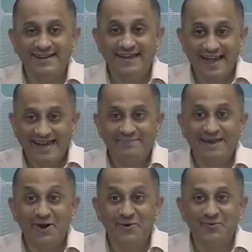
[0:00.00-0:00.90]
and I am
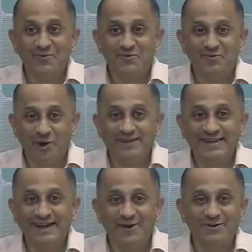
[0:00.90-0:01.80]
now
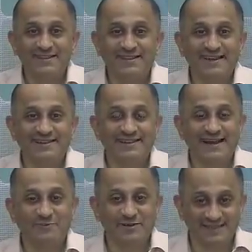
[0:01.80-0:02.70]
pointing out that
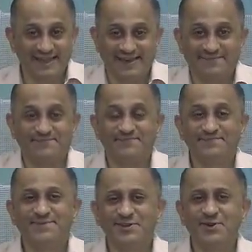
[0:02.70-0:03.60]
that was there.
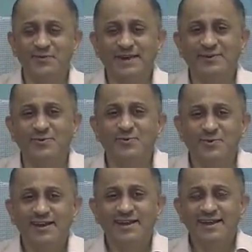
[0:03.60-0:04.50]
So, we do
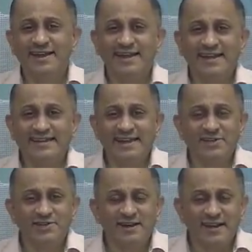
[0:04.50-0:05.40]

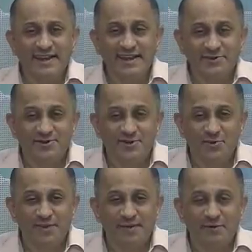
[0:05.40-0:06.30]
intentionally
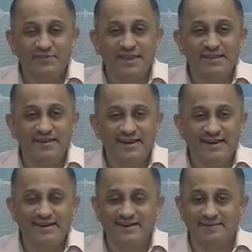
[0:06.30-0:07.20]
introduce some of these
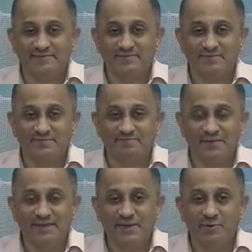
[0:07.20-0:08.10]
little,
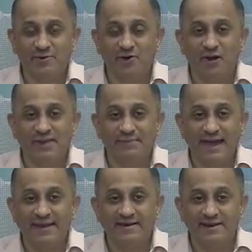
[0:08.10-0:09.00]
maybe you could call them
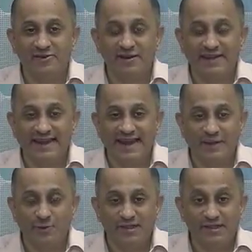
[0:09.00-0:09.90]
errors or
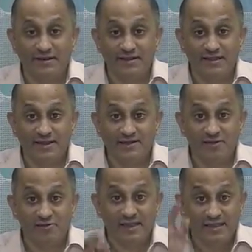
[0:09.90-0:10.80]
inadequacies in discussions.
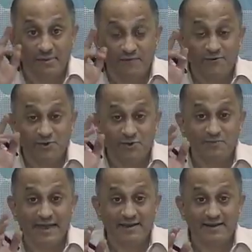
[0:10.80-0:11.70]
So, some of you should
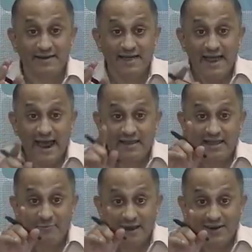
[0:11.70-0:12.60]
be alert and
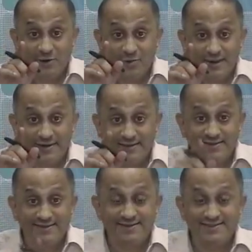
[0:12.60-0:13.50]
say, well, we did
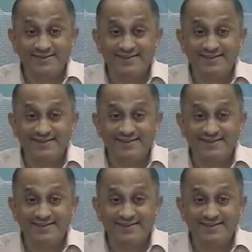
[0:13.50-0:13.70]
this